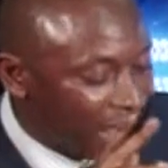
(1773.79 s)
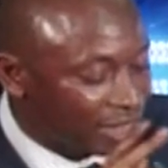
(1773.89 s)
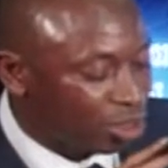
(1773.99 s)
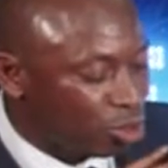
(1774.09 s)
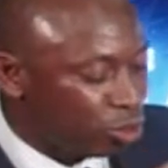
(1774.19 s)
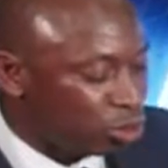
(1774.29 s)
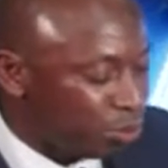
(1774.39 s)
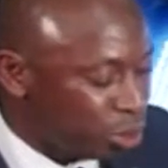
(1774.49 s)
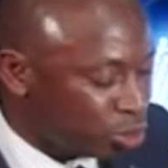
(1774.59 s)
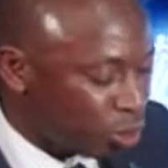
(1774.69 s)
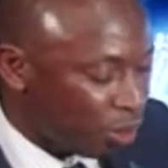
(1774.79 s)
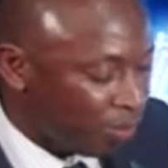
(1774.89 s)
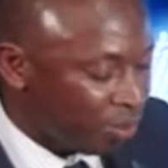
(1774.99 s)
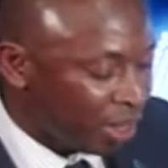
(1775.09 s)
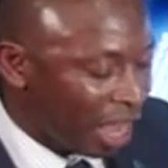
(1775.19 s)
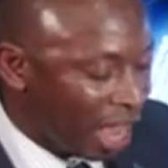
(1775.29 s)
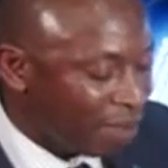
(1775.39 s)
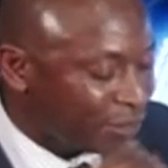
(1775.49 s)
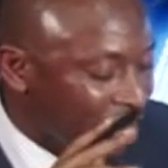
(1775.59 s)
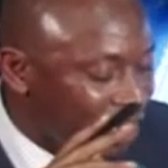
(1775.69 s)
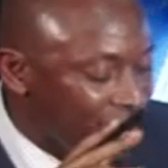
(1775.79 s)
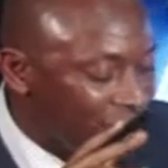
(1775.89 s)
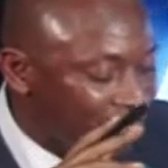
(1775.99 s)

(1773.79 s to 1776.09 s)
as a contributor after he